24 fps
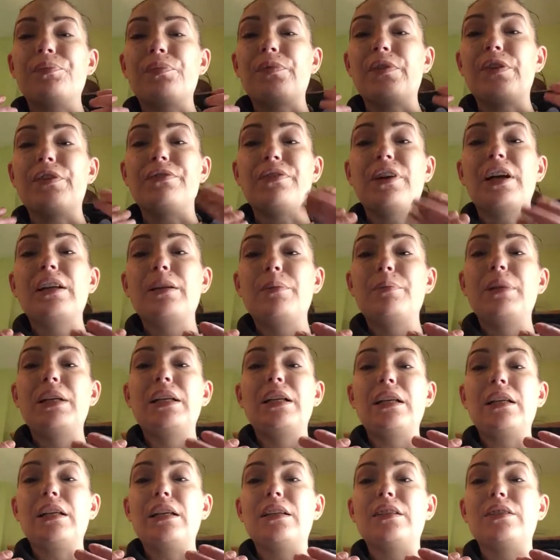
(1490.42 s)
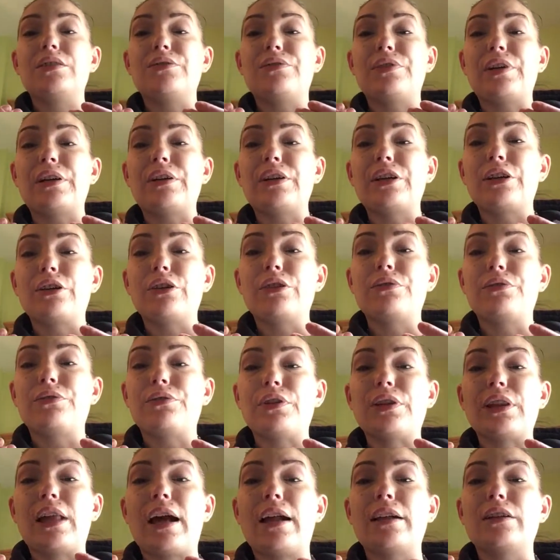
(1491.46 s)
The vitamin E is very good
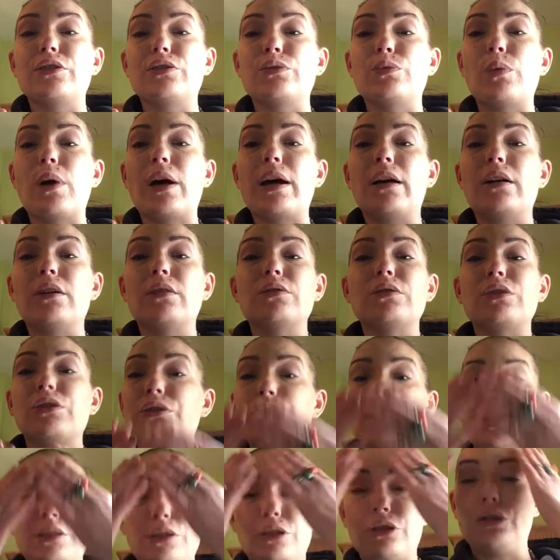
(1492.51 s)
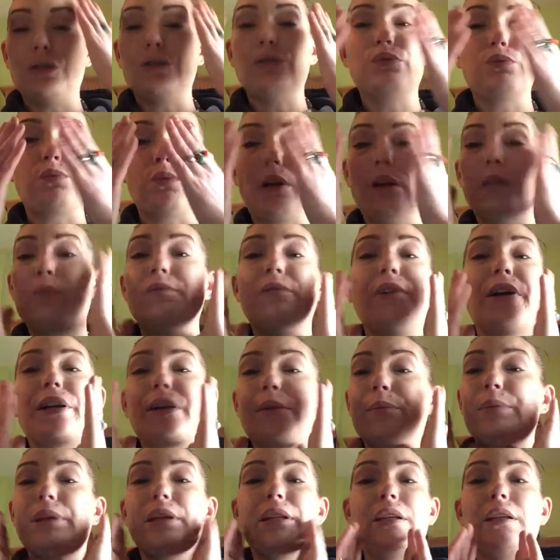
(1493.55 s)
for that as well. You can just rub
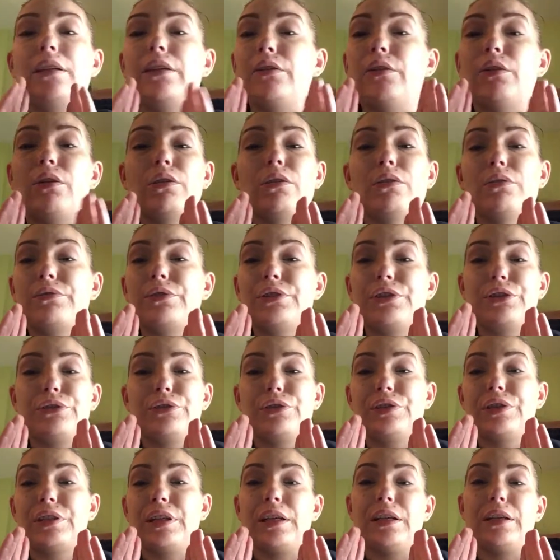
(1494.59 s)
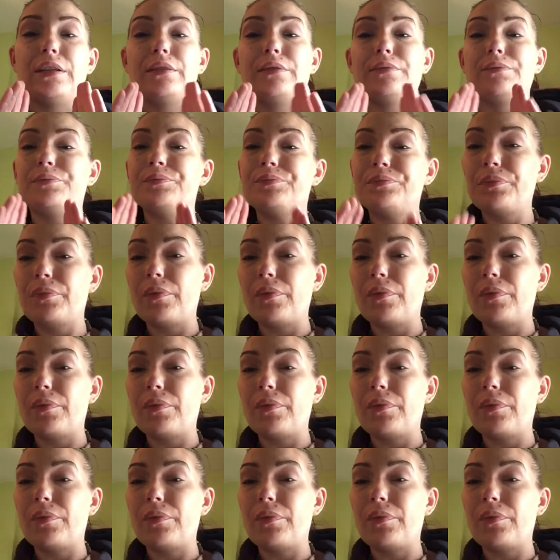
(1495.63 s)
vitamin E all over your skin.